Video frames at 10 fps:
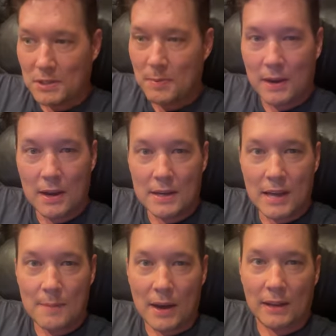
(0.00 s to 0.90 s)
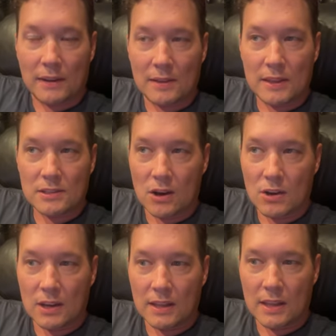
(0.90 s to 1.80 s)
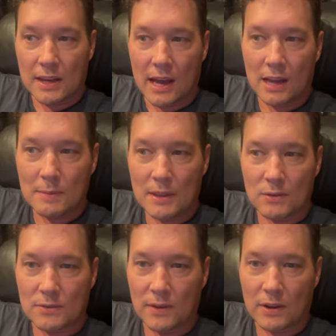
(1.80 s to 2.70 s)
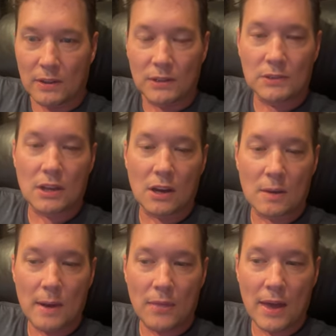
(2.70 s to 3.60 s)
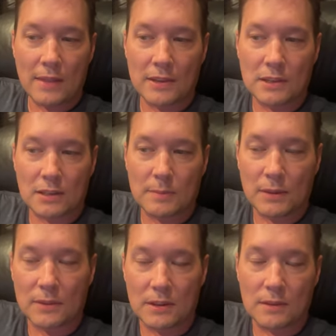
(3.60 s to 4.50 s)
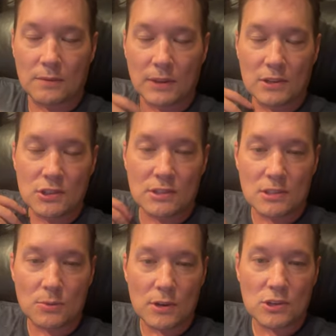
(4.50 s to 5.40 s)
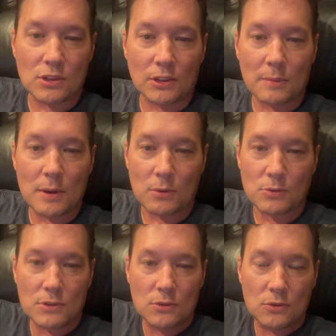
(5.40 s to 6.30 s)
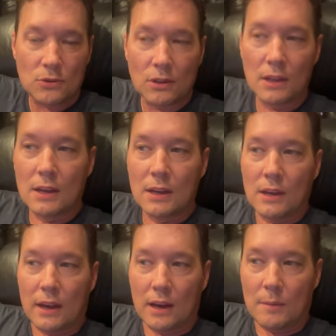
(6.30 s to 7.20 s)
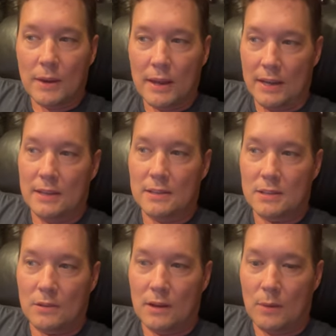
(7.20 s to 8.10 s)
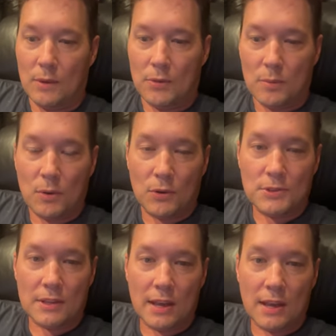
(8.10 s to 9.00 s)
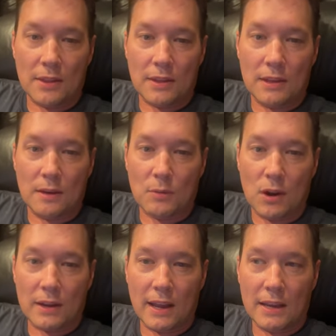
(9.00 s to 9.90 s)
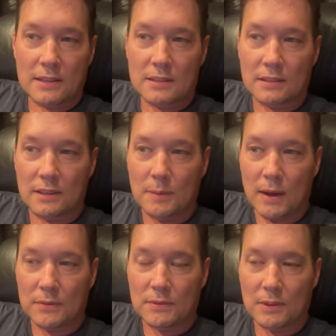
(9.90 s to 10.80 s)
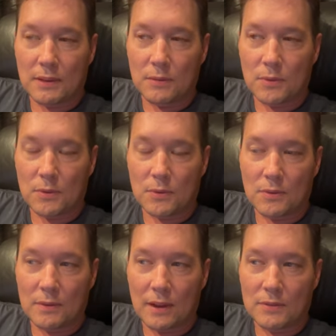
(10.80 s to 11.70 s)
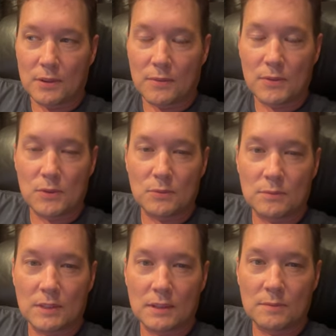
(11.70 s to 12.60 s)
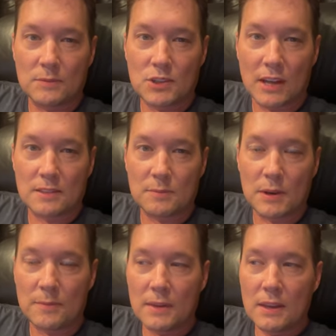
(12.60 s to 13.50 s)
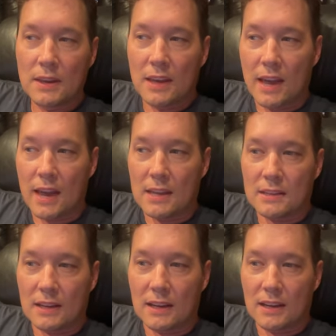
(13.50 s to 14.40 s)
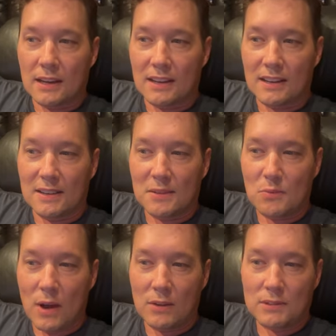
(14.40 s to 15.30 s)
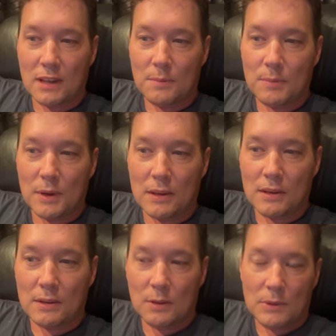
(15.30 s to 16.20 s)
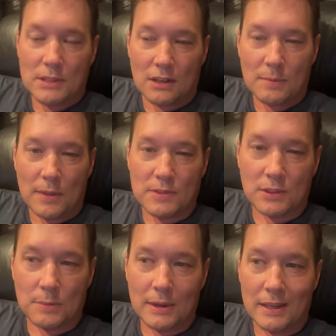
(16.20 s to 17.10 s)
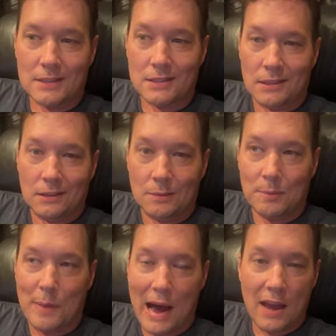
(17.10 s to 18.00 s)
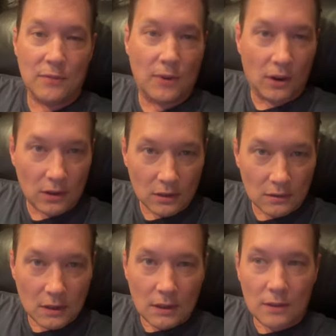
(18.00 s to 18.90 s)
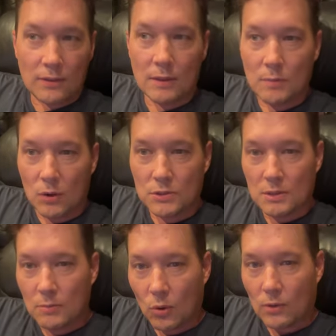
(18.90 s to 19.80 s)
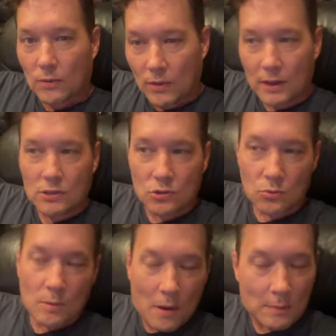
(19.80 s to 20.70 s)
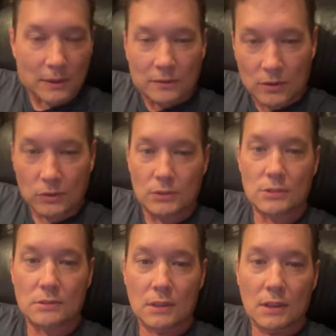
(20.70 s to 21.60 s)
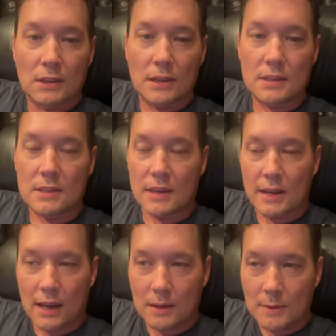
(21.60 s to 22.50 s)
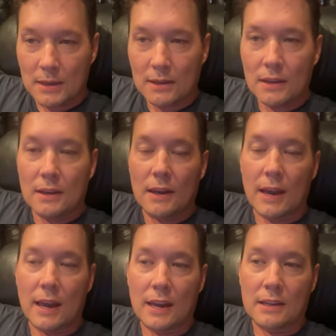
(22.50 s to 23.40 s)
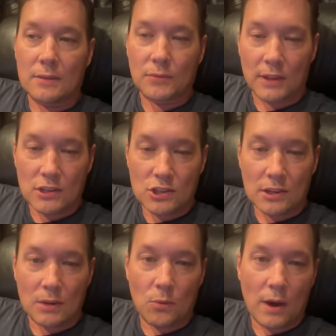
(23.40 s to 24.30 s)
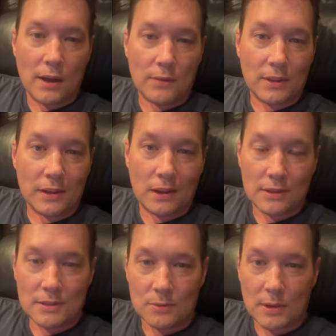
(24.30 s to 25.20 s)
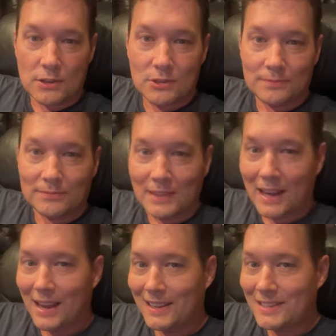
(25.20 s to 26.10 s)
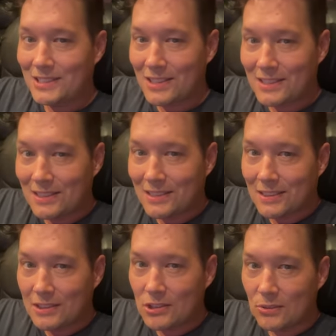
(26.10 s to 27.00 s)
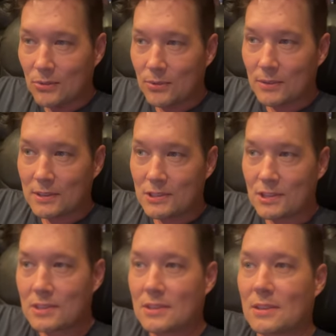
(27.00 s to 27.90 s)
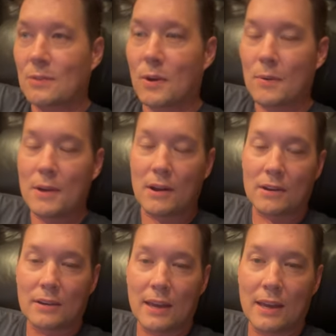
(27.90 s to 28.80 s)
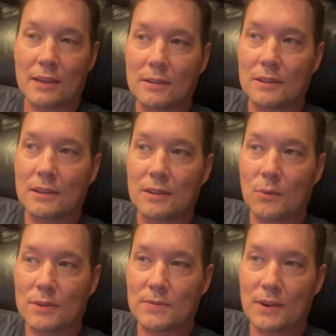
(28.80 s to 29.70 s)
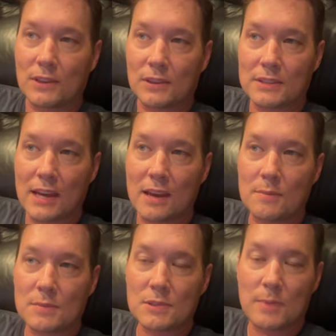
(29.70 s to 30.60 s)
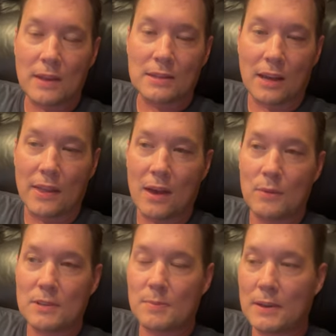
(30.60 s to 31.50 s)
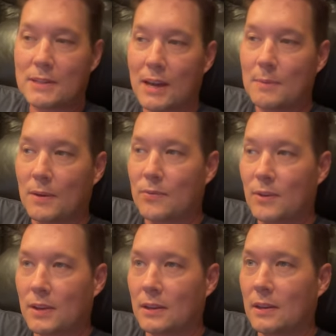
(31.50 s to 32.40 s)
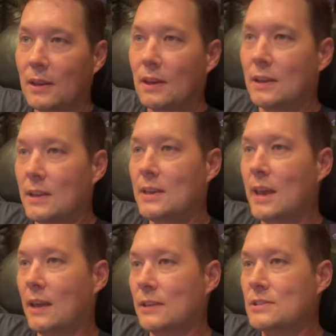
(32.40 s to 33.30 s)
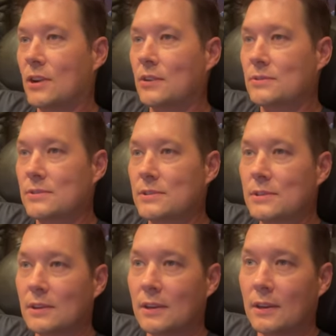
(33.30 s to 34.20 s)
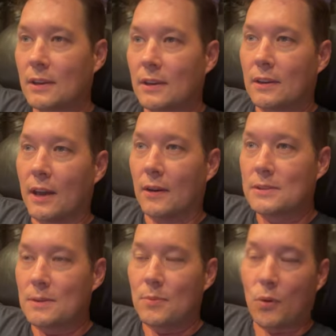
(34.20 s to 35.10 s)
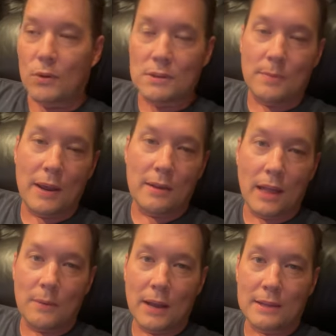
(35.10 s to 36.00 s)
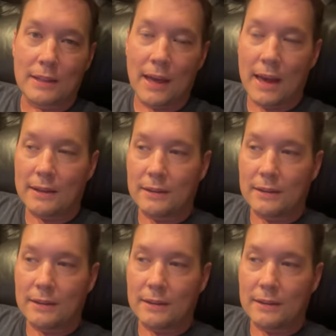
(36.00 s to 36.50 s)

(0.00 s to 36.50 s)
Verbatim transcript: spent any time on it uh, they started on the economy there was very little talk about that they talked about the inflation situation a little bit which was cool um, it is i went through the polls today on the uh, broadcast um, after you know through after a few um, shots of beer and uh, wound up uh, you know we talked about this a little bit it's still by far the most important thing to republican voters is the economy and inflation and why everything costs so much. That is just the truth. That's just uh, where we are. And there was very little time spent on that. We spent time on freaking Nikki Haley's curtains. That was an important debate. Glad we got to that.